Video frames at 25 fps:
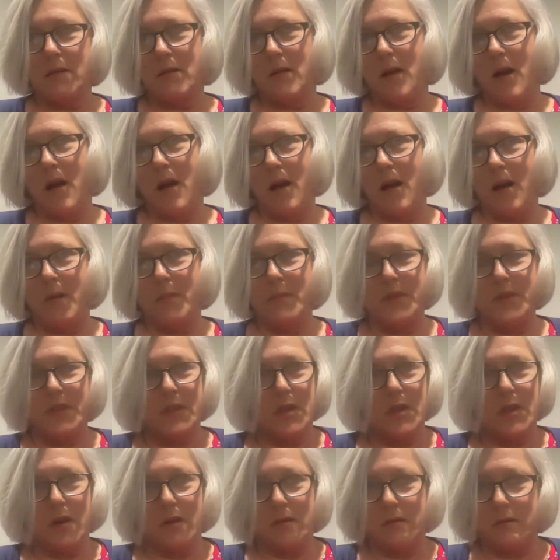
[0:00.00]
um,
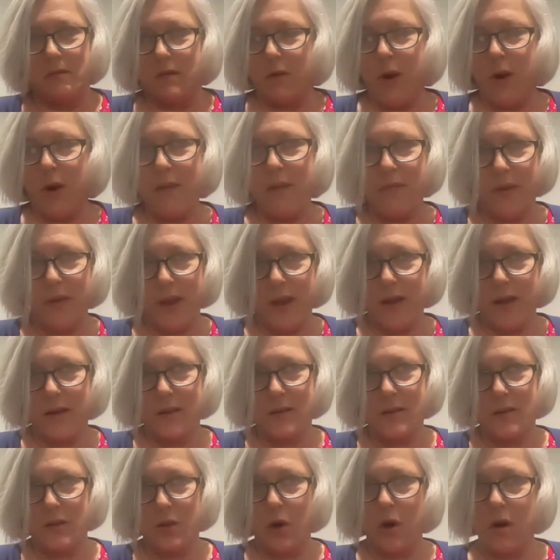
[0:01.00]
certain
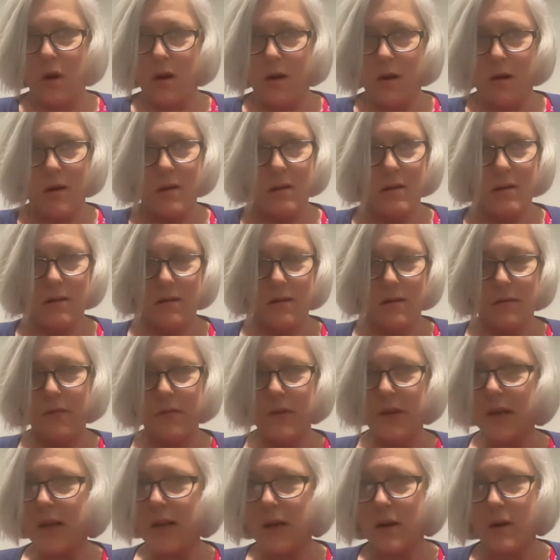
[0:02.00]
graphics or
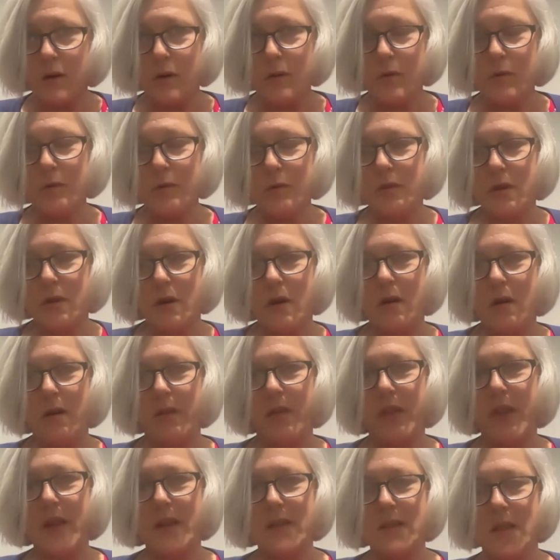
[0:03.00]
videos or
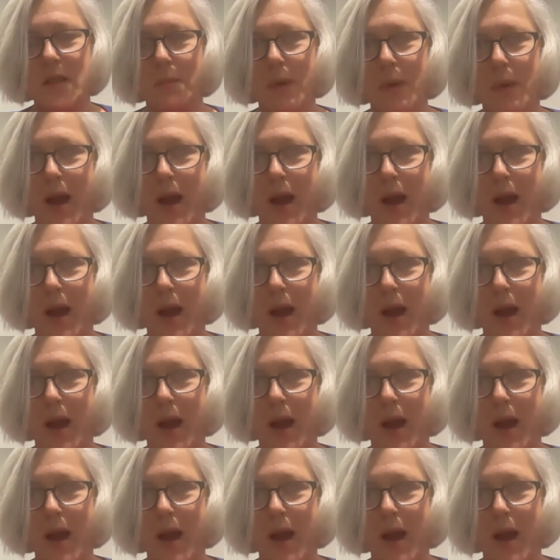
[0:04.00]
things that